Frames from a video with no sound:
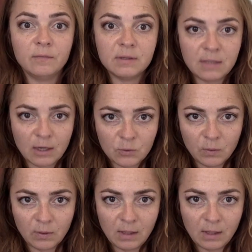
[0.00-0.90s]

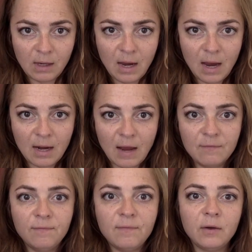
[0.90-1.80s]
sexually, and I
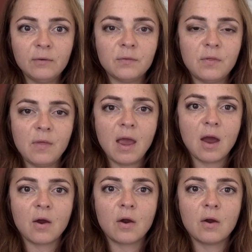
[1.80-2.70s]
felt
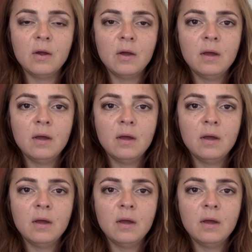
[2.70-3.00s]
their